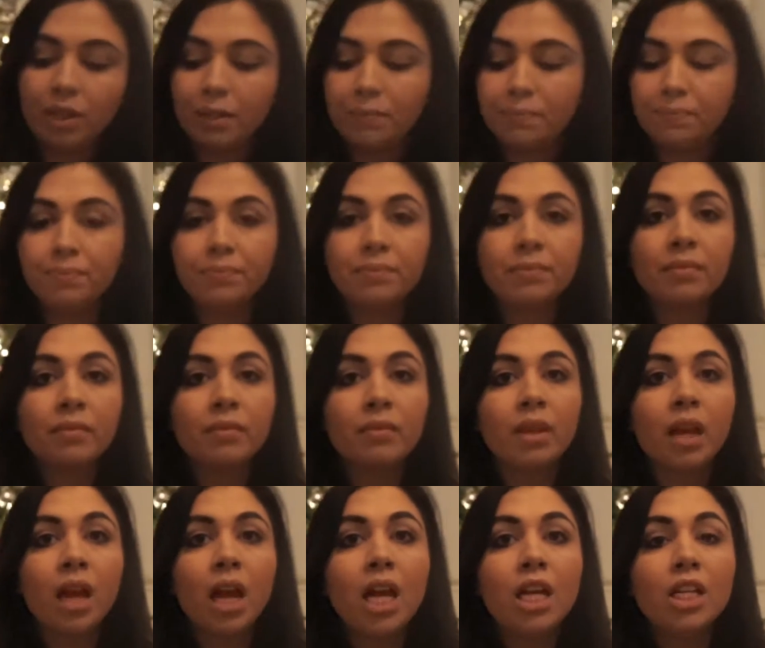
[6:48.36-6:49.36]
um,
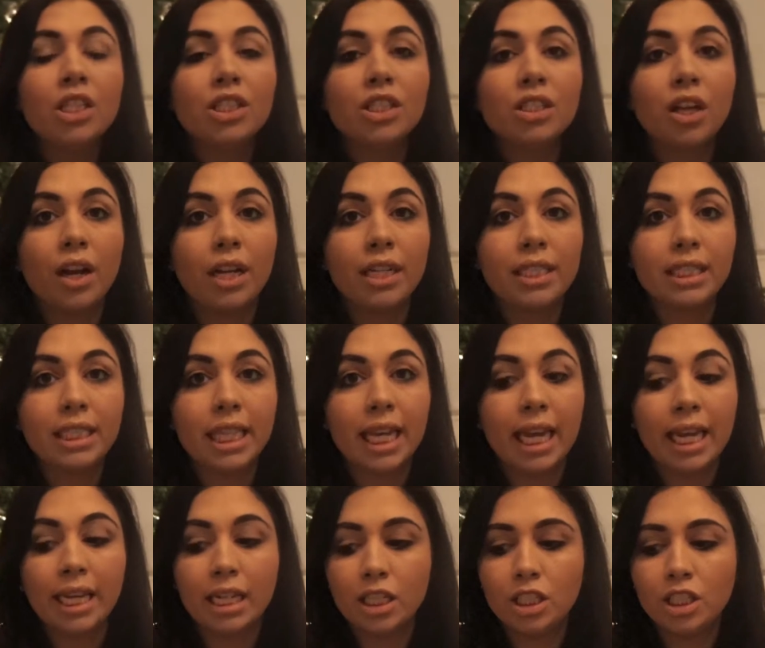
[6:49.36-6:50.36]
science
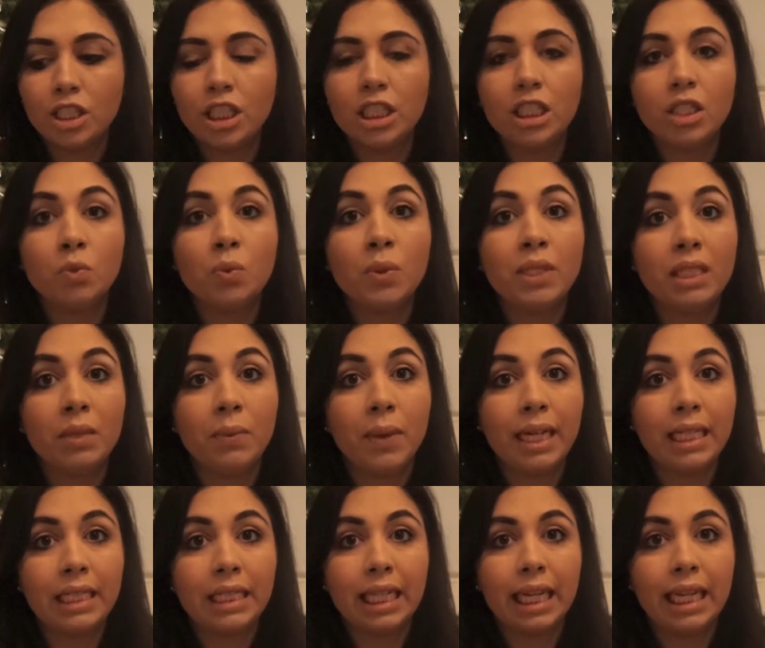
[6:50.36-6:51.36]
kit because she does Wizzy
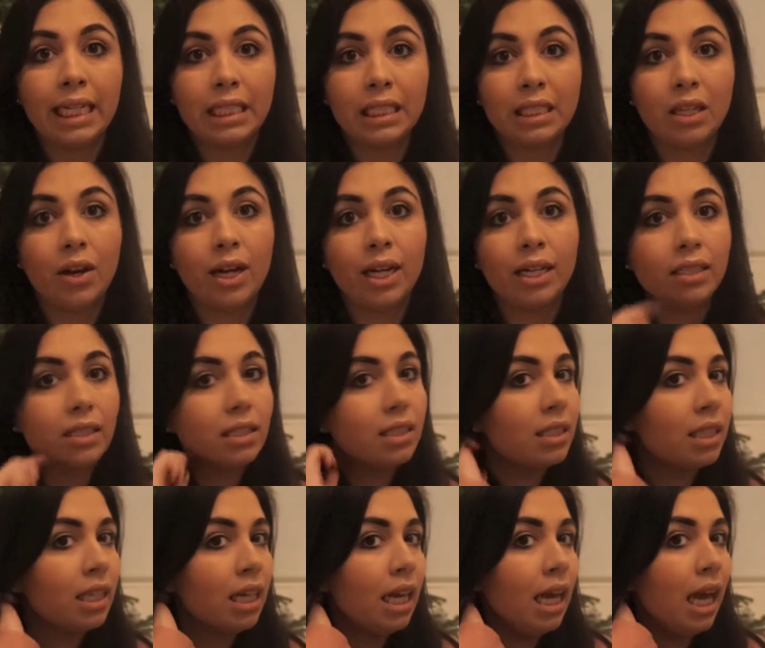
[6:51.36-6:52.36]
Wednesday science
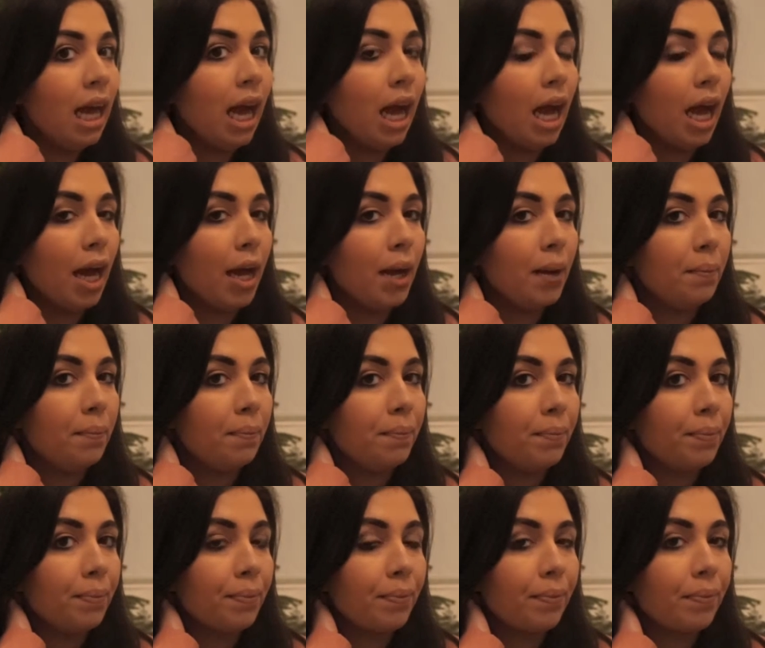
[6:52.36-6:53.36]

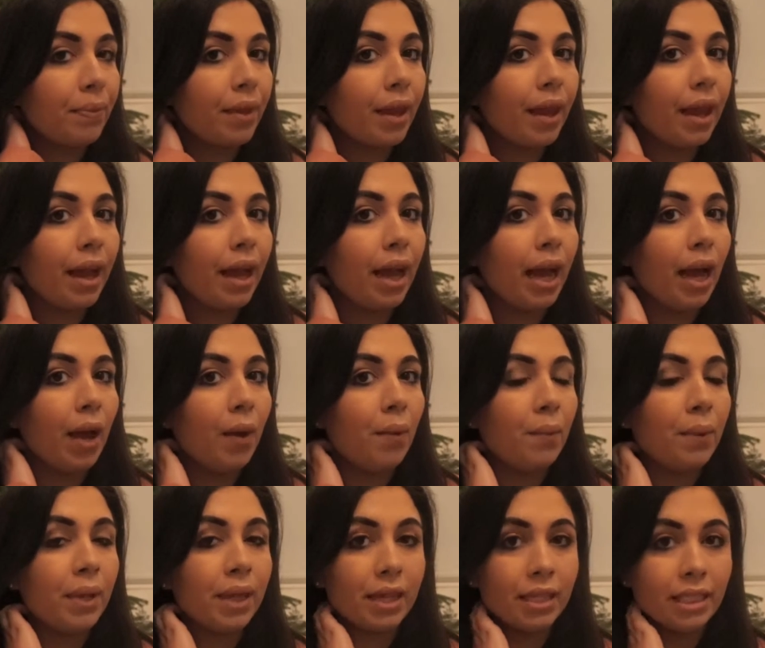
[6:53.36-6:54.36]
um,
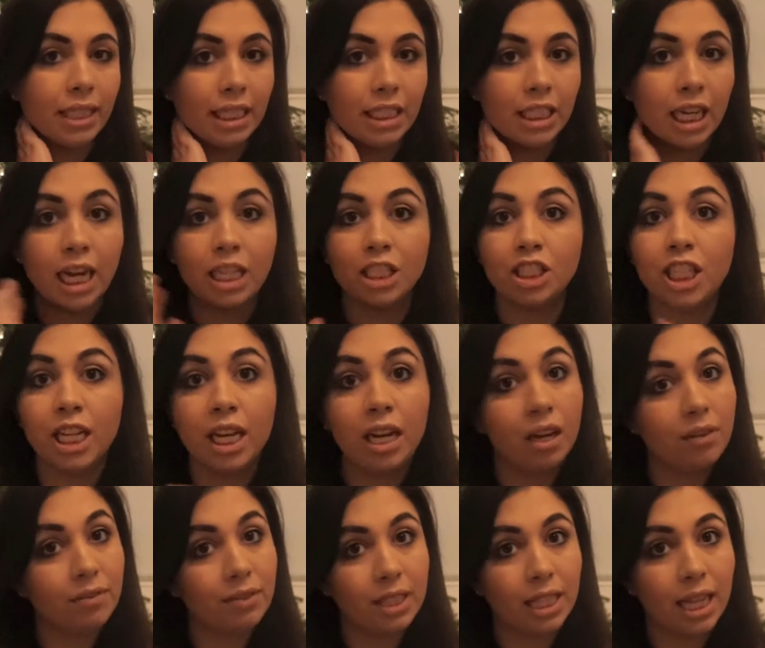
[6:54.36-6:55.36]
with her teacher and she
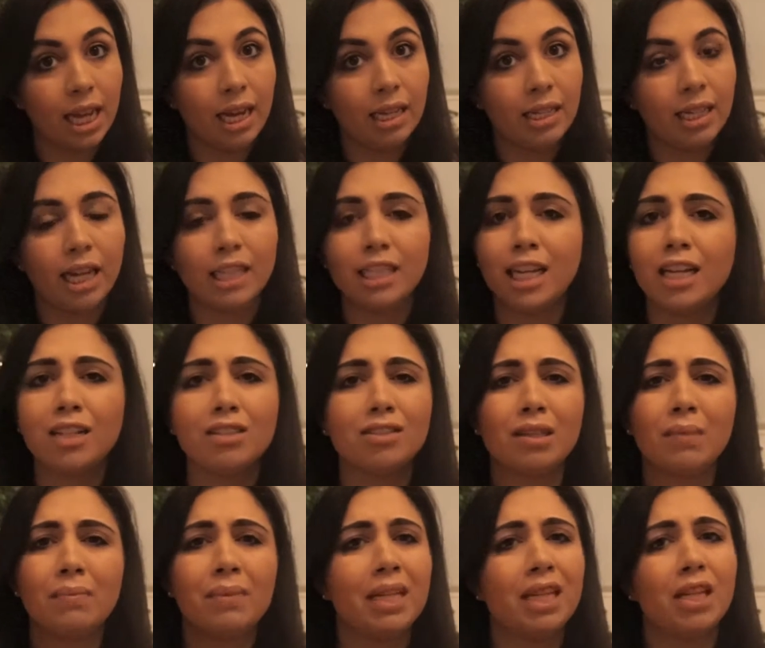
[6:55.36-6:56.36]
loves that. That's like
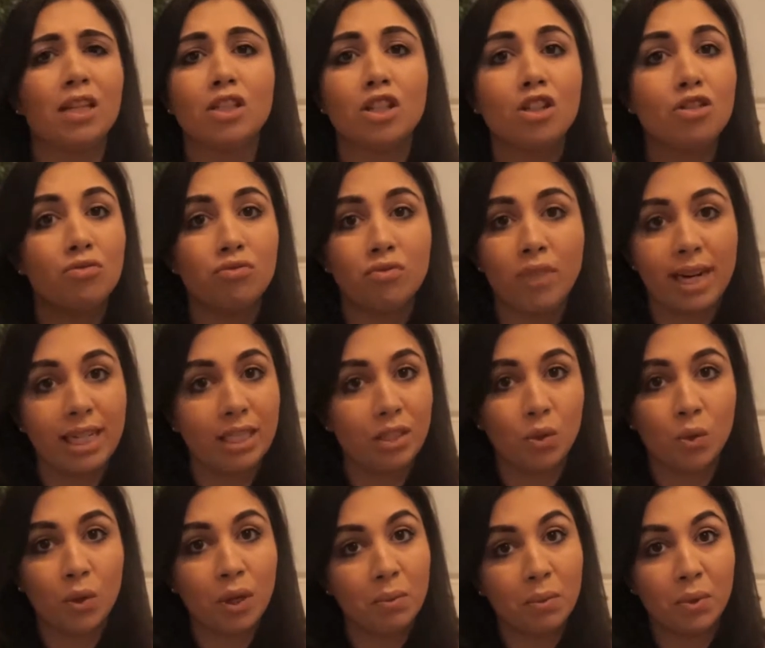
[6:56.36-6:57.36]
something that's a great
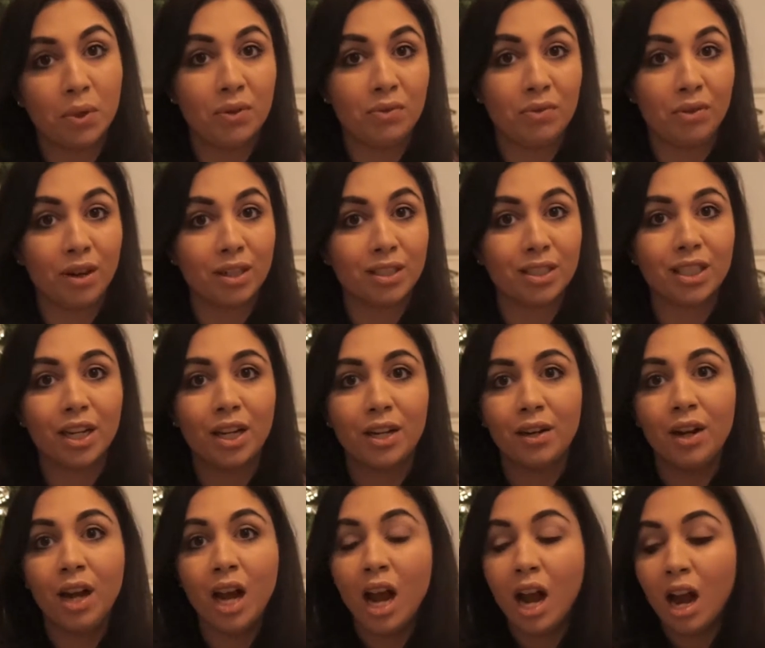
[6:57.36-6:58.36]
talking point for us. So
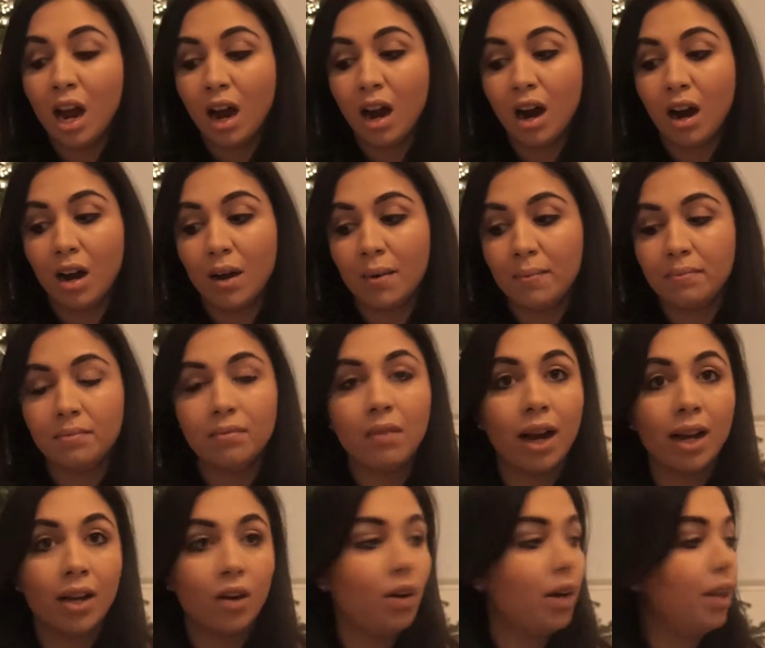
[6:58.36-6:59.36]
um,
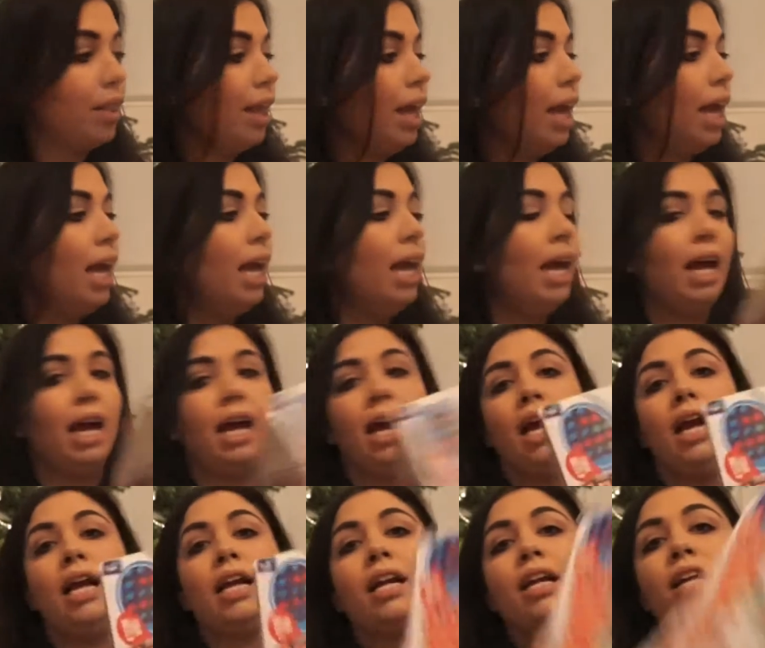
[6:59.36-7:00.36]
I got her that
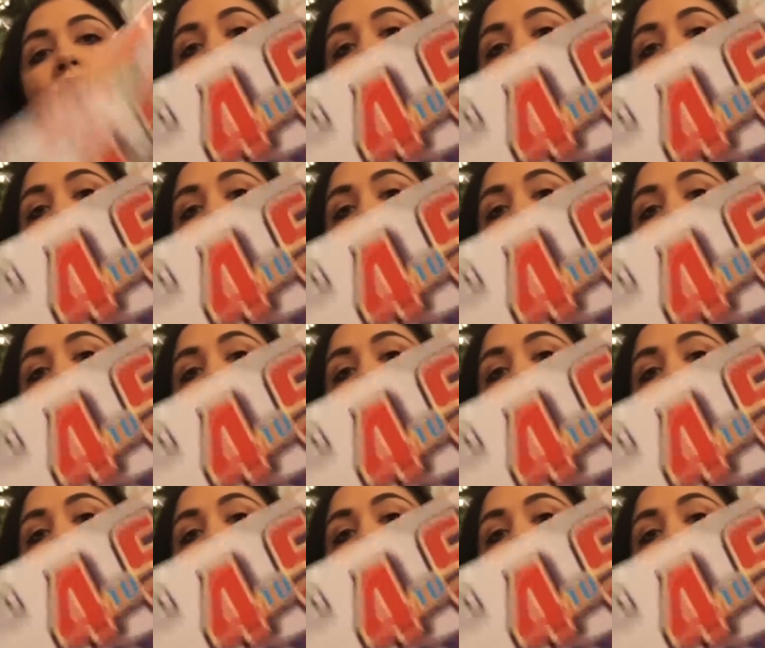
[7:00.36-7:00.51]
and I